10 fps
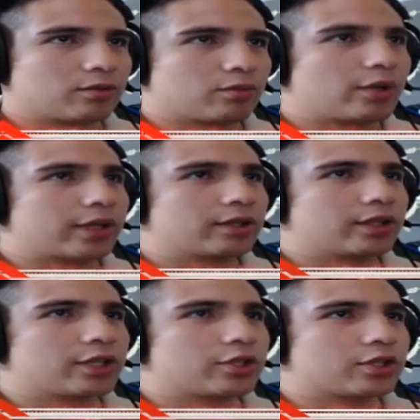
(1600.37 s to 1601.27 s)

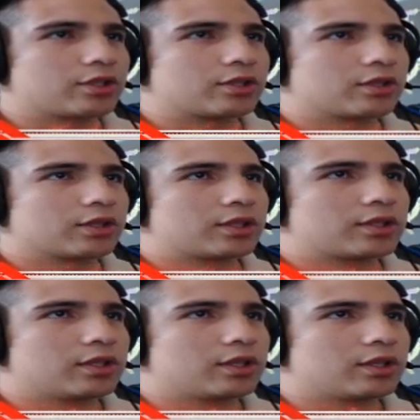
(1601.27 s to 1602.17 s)
regulation. Let's
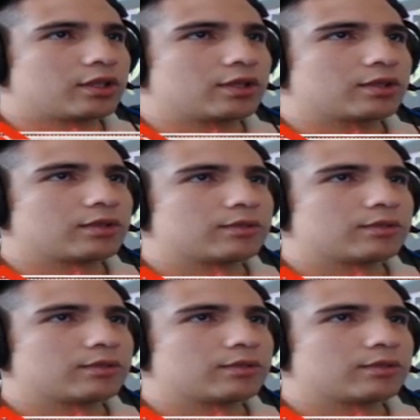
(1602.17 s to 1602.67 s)
see here.